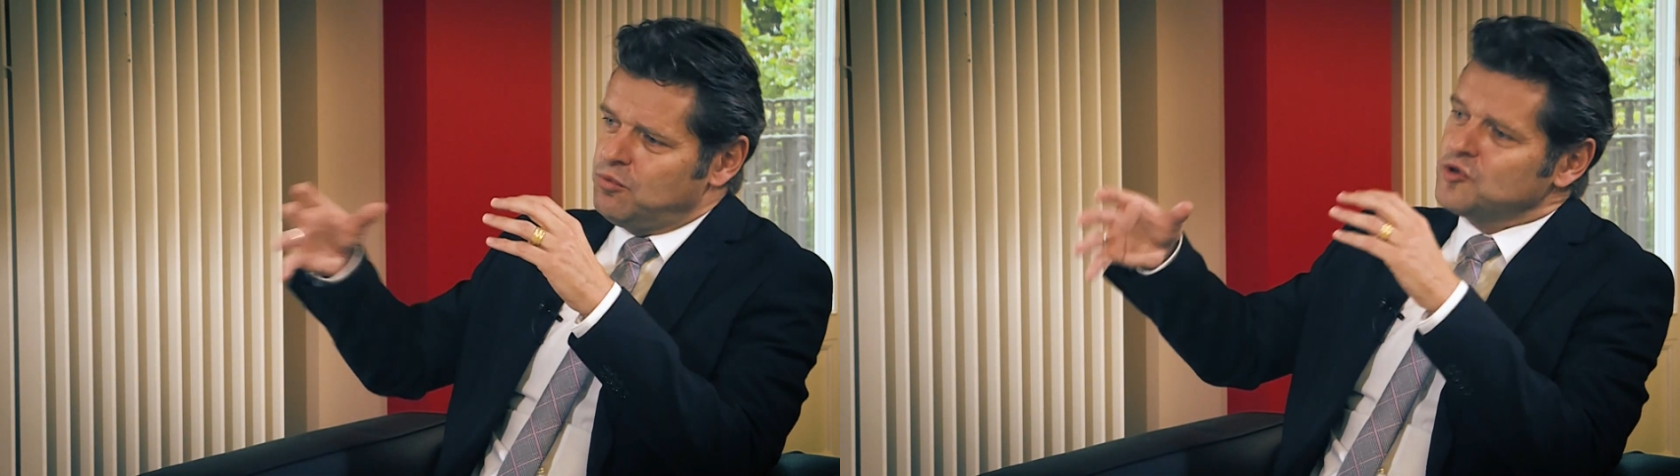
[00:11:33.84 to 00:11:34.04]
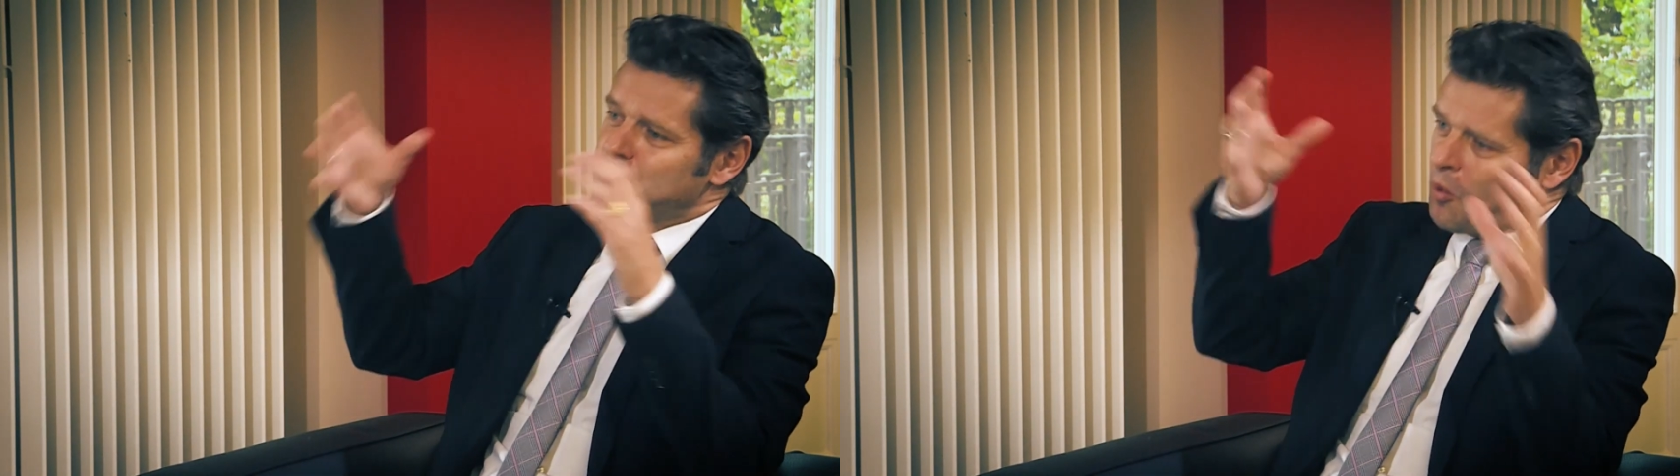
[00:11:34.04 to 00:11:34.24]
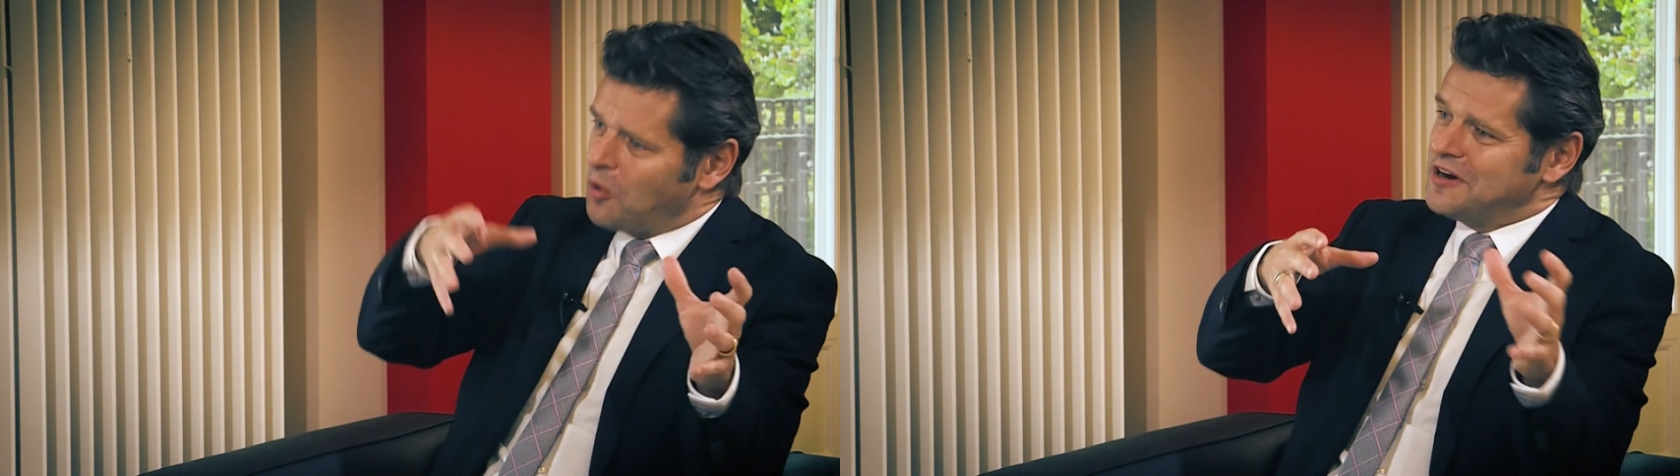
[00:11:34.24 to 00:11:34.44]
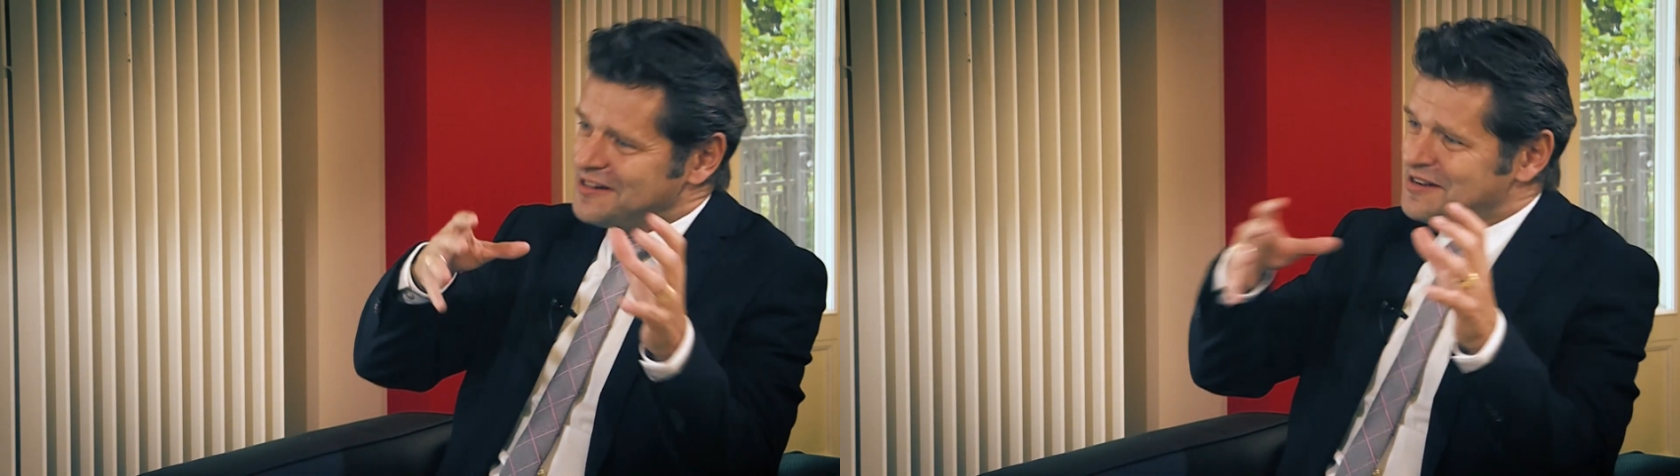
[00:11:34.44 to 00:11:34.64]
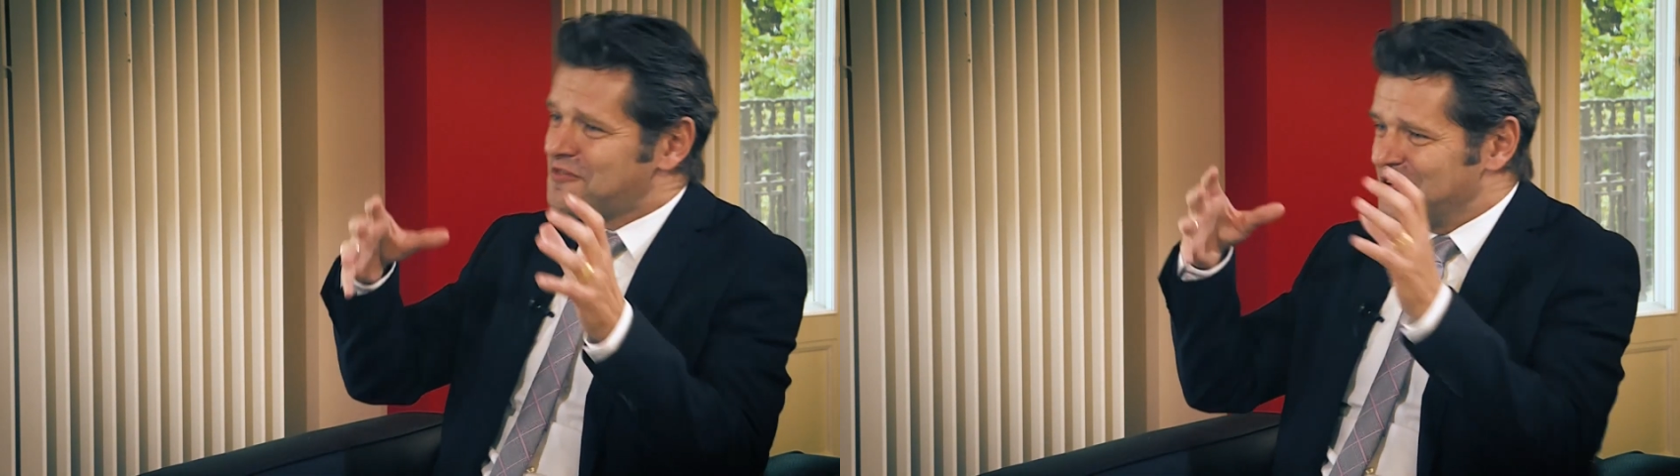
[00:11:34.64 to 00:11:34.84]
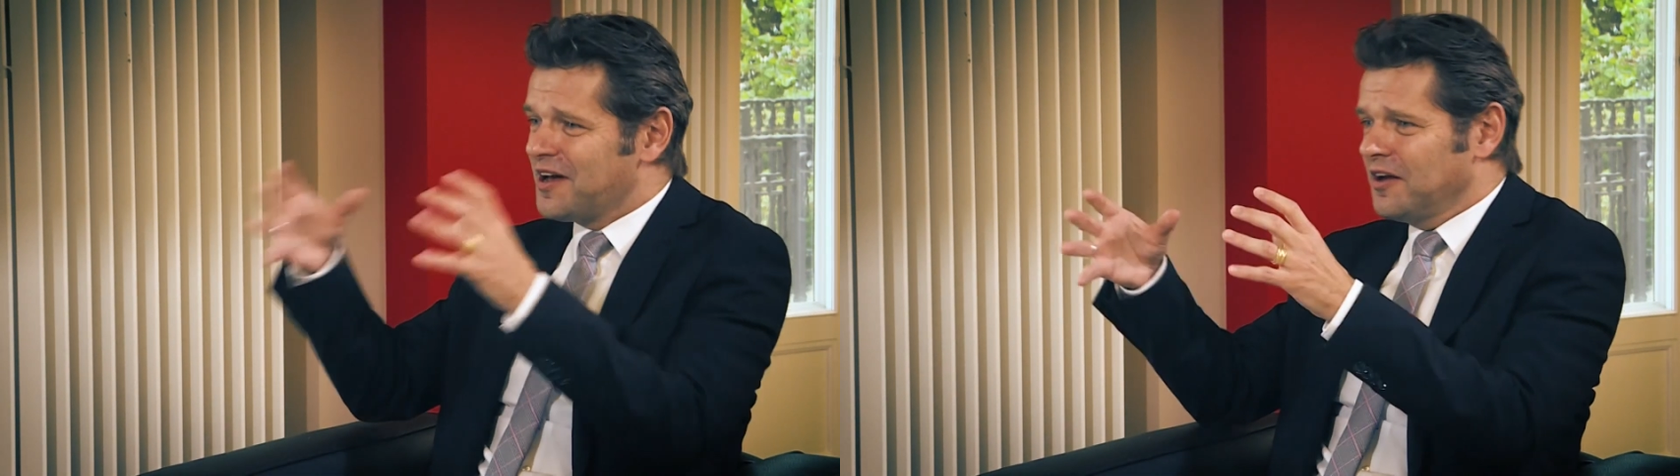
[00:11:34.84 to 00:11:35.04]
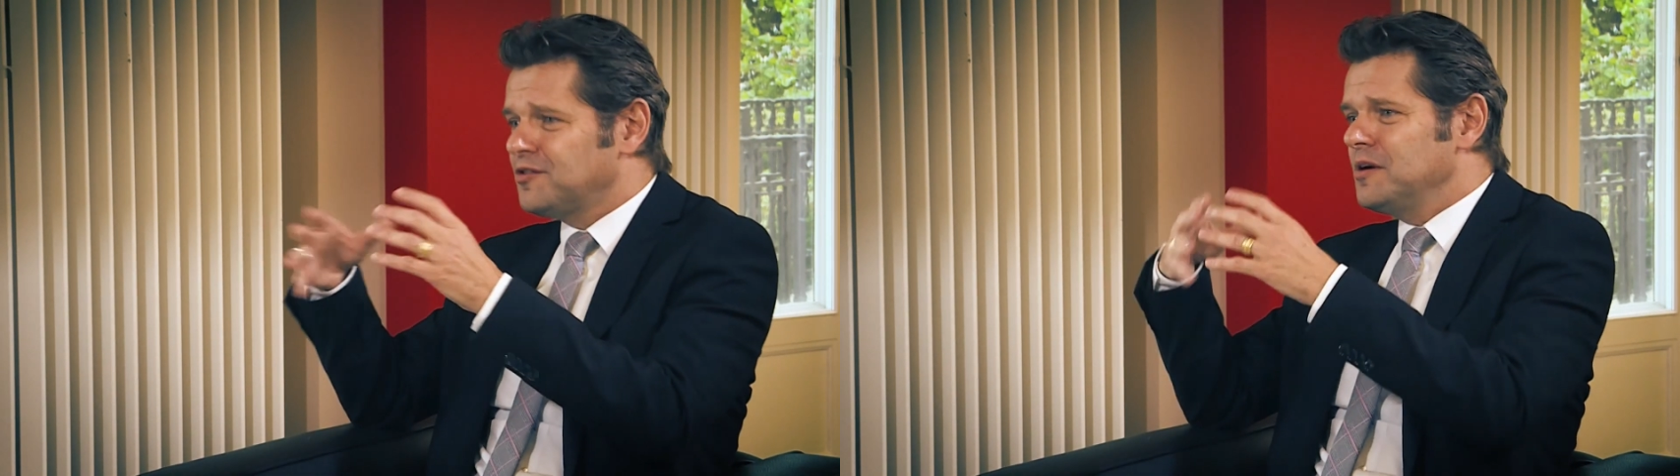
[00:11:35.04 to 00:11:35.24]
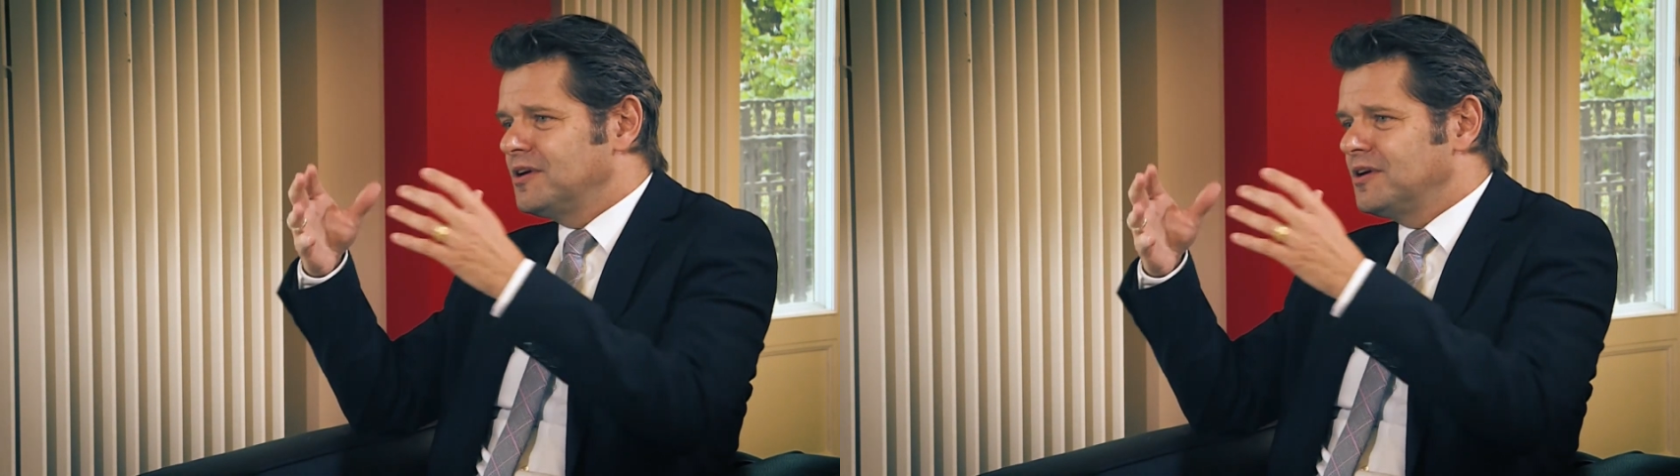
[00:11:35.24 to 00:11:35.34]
was born in a different country,